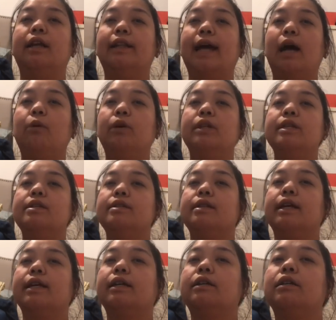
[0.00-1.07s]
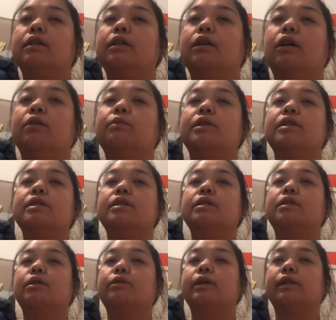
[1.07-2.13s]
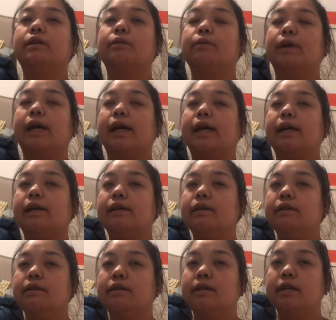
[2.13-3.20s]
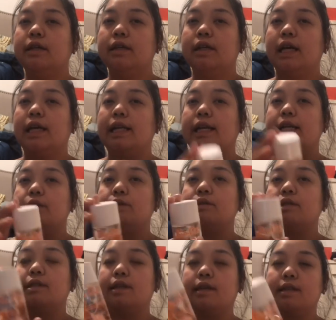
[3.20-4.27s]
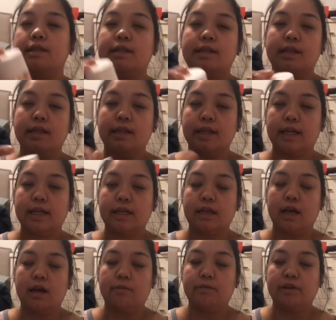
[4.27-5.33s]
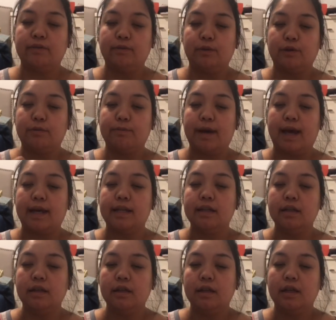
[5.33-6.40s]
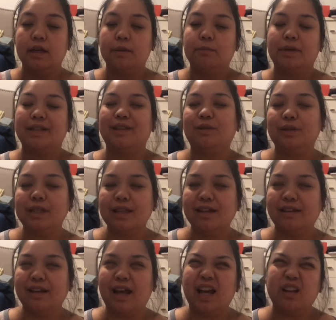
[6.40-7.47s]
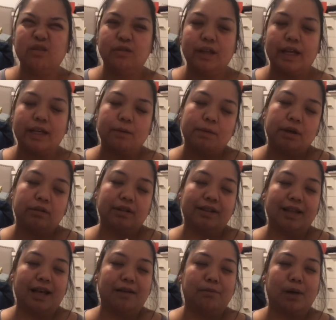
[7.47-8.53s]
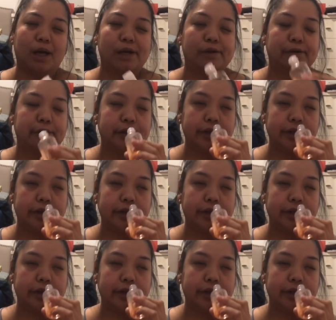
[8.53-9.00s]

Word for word: That one is like almost going away and I use this like um, before bed. But the only thing that I don't like about uh, bio